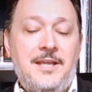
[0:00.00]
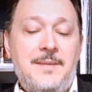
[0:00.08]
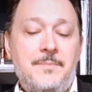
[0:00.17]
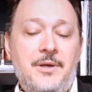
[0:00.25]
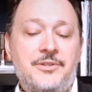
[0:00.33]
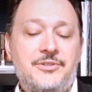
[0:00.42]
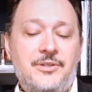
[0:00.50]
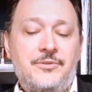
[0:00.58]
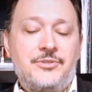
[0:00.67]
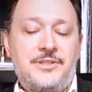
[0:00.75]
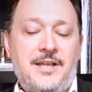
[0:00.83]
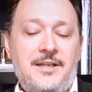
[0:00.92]
he must
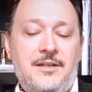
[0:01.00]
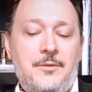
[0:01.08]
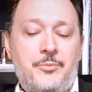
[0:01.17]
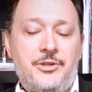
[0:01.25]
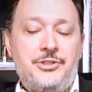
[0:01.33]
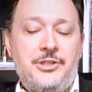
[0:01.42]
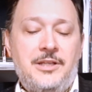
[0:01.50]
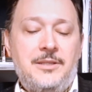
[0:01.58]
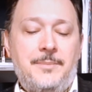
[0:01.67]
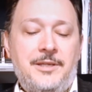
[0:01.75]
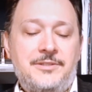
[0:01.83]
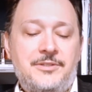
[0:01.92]
understand and appreciate
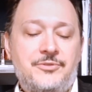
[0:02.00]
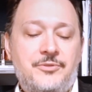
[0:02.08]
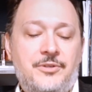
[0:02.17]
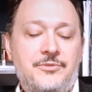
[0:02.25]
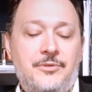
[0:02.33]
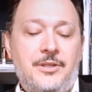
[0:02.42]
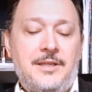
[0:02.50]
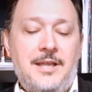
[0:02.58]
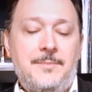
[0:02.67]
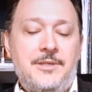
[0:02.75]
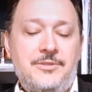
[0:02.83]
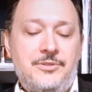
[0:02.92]
the basic structure of the
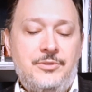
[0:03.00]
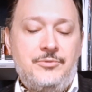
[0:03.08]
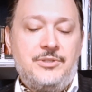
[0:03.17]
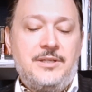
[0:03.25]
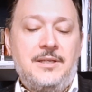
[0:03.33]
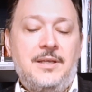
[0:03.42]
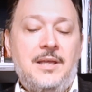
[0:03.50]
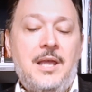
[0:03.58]
game he's using.